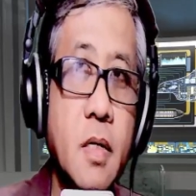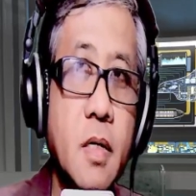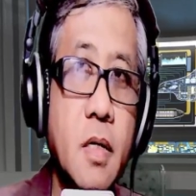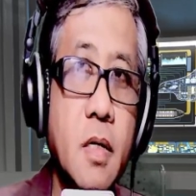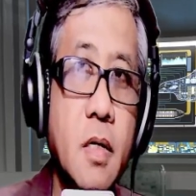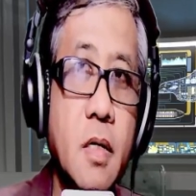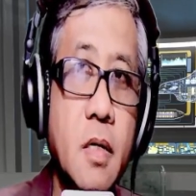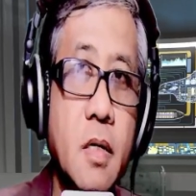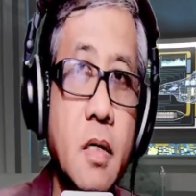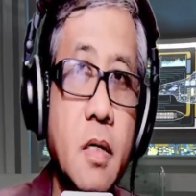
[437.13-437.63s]

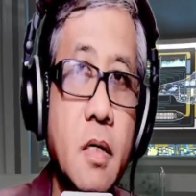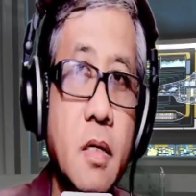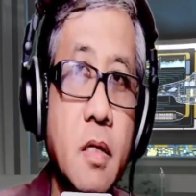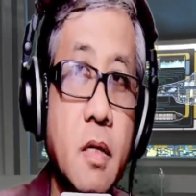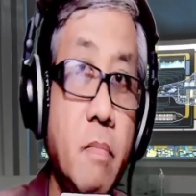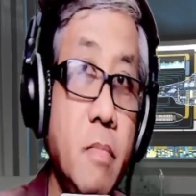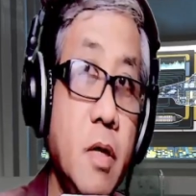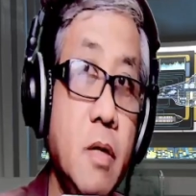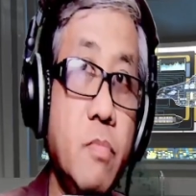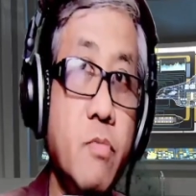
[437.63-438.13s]
and
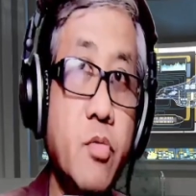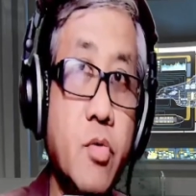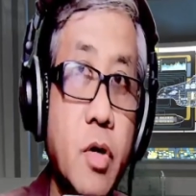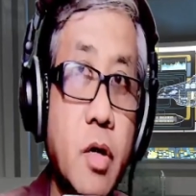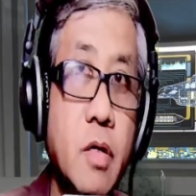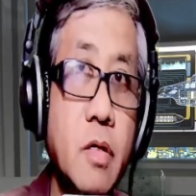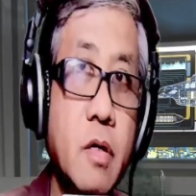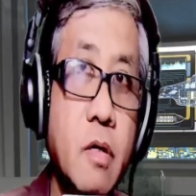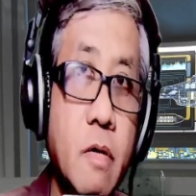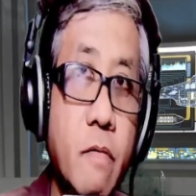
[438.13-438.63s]
the main
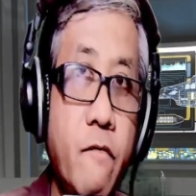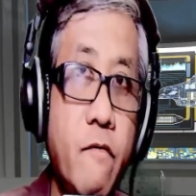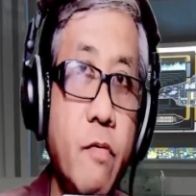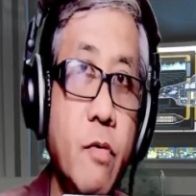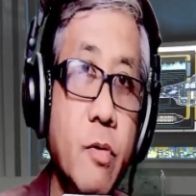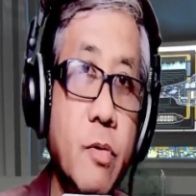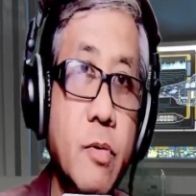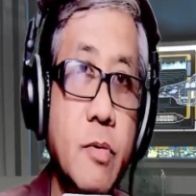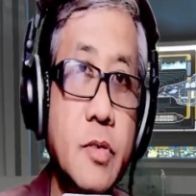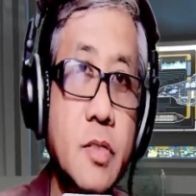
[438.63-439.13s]
product of
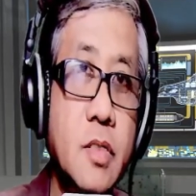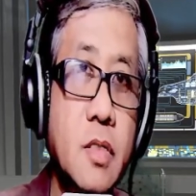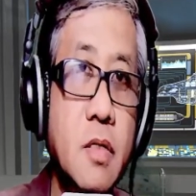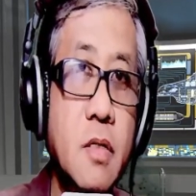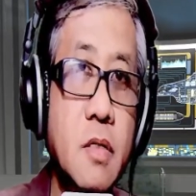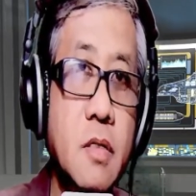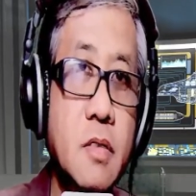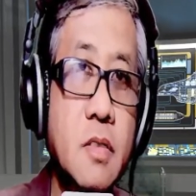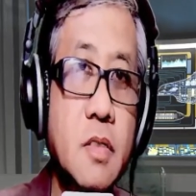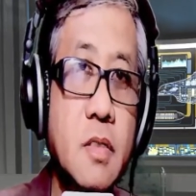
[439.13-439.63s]

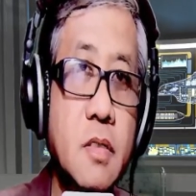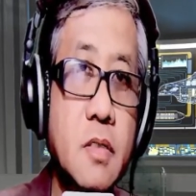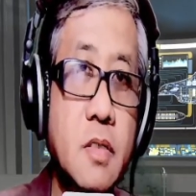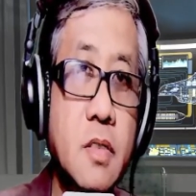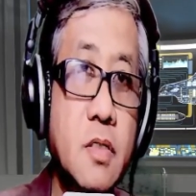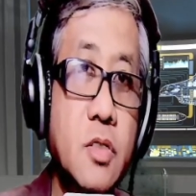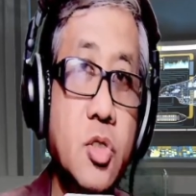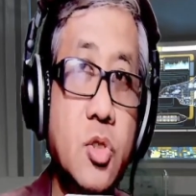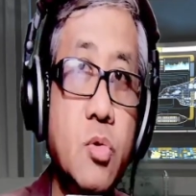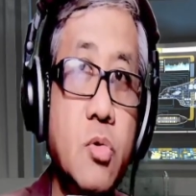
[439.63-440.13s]

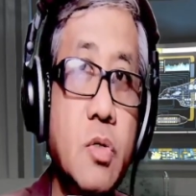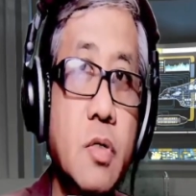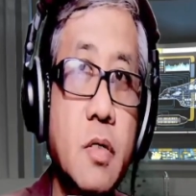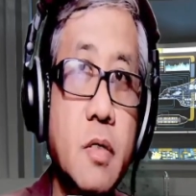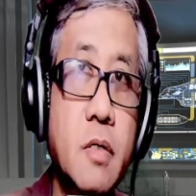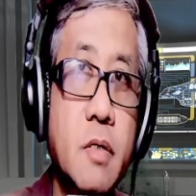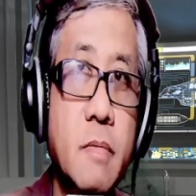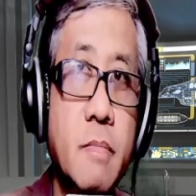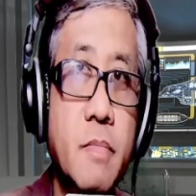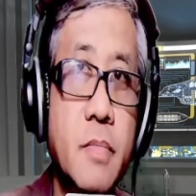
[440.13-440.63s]
photosynthesis is
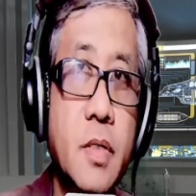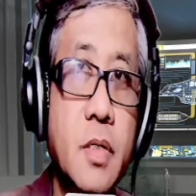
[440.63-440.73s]
sugar.